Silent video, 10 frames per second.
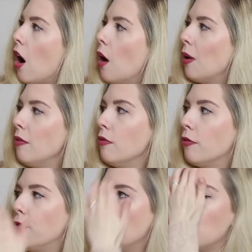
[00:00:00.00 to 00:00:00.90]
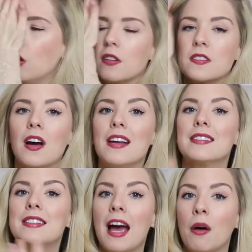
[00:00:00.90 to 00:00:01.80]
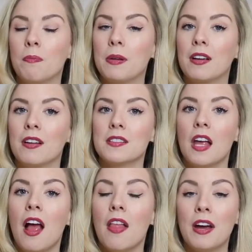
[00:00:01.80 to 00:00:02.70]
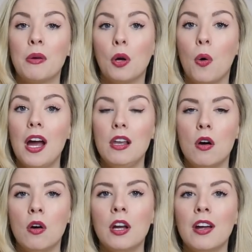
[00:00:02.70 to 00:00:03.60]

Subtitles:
I went for a size down because they were quite long,